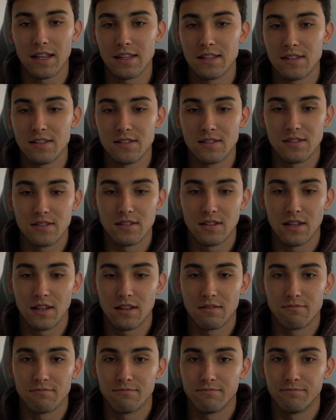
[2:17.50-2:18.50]
is
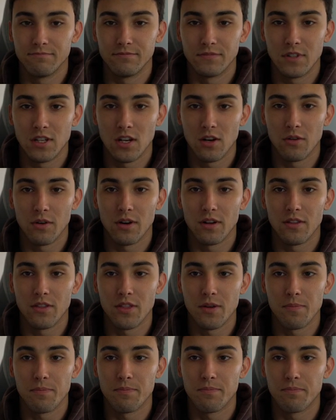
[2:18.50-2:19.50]

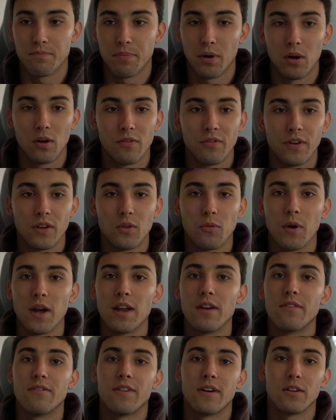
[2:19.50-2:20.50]
the perfect way
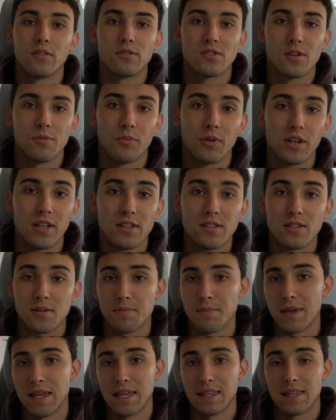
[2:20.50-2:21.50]
to funnel someone in to
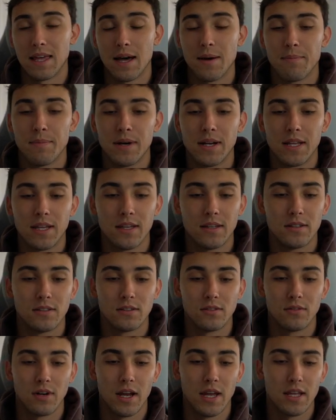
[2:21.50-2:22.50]
make that money,
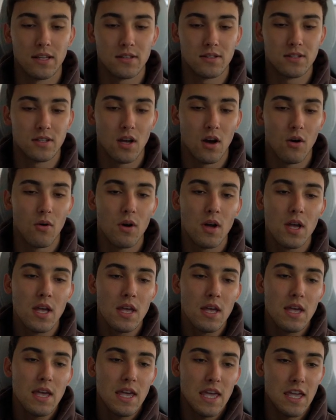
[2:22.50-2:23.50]
right? So
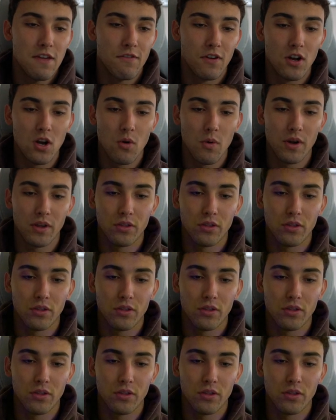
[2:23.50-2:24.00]
even going